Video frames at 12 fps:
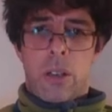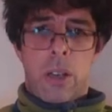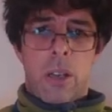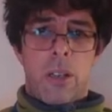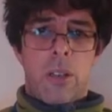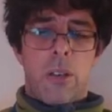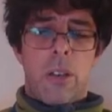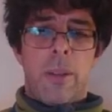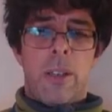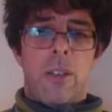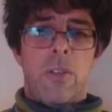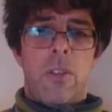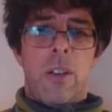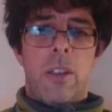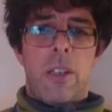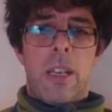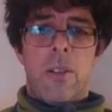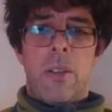documents further
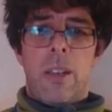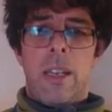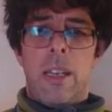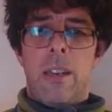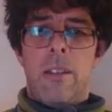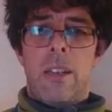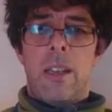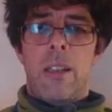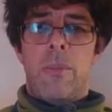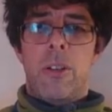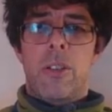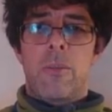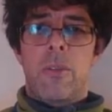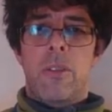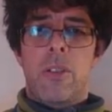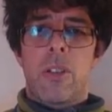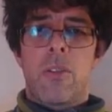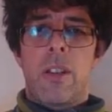down here, down the bottom of
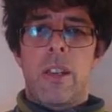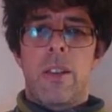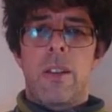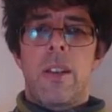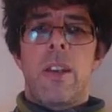the screen,